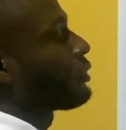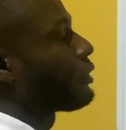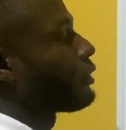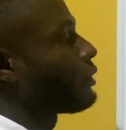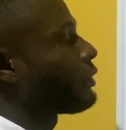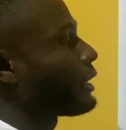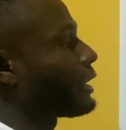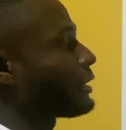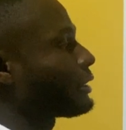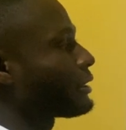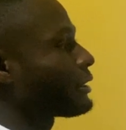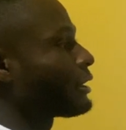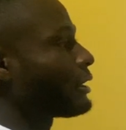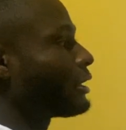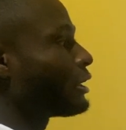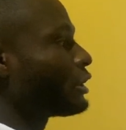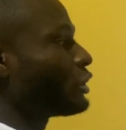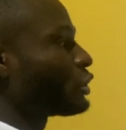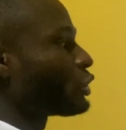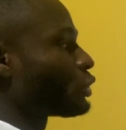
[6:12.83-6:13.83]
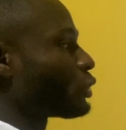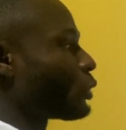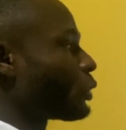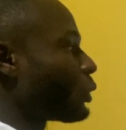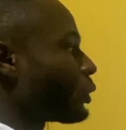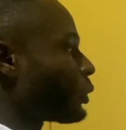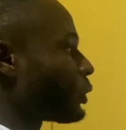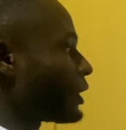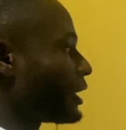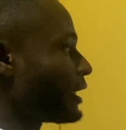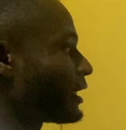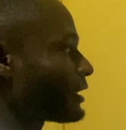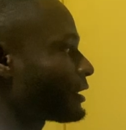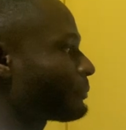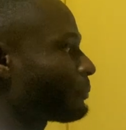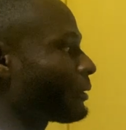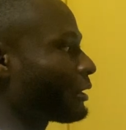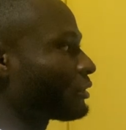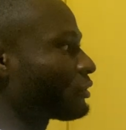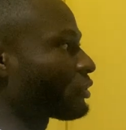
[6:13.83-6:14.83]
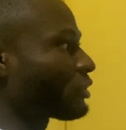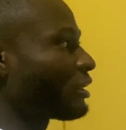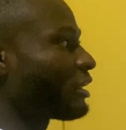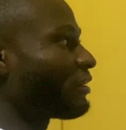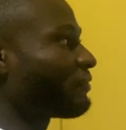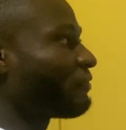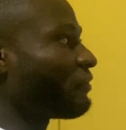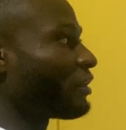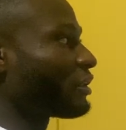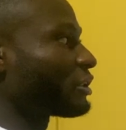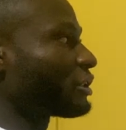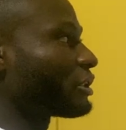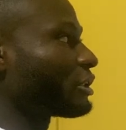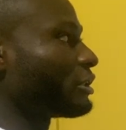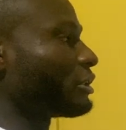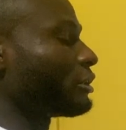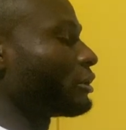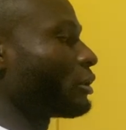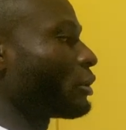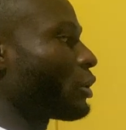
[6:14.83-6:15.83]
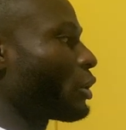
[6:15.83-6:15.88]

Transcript: right? So this particular function,